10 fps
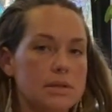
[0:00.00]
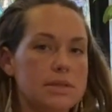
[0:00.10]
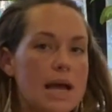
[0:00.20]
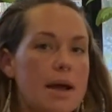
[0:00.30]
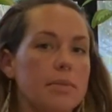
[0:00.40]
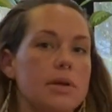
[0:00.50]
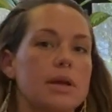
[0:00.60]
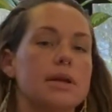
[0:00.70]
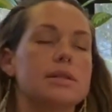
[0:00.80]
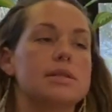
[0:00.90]

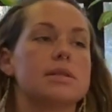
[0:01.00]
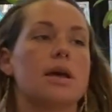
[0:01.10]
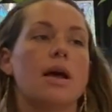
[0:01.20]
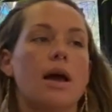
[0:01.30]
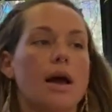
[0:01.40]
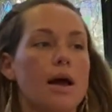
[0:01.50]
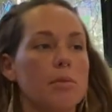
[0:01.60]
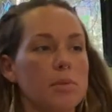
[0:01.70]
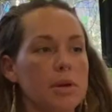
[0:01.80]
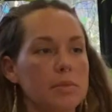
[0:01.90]
tablets. I'm
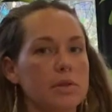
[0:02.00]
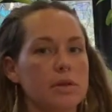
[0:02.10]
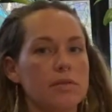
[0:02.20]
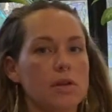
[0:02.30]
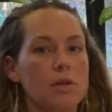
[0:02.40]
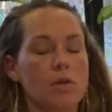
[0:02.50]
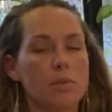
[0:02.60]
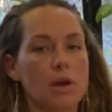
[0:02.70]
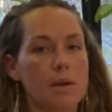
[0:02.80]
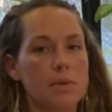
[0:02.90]
a big believer in
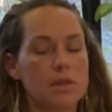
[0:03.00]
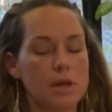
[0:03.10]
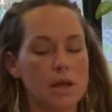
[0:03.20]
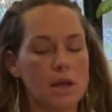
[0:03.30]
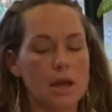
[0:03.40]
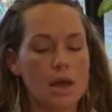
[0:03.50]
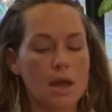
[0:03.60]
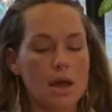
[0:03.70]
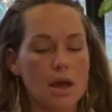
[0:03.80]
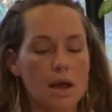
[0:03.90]
homeopathy.
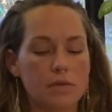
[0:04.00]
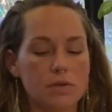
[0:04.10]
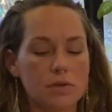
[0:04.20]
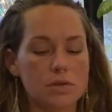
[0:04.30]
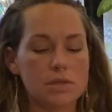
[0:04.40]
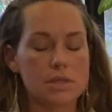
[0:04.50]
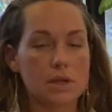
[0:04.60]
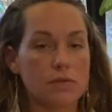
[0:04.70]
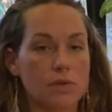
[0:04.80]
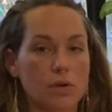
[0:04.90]
I've used
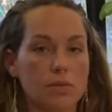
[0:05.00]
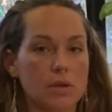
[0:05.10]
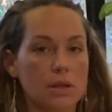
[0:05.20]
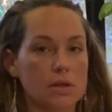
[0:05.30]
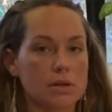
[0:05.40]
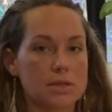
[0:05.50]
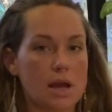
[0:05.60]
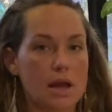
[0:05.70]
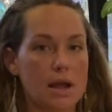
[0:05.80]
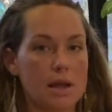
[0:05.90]
it for a really long
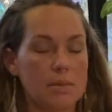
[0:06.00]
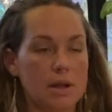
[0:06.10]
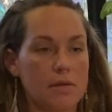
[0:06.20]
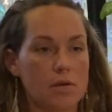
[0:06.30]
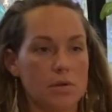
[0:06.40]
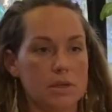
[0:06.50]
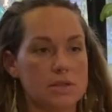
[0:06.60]
time, and I've always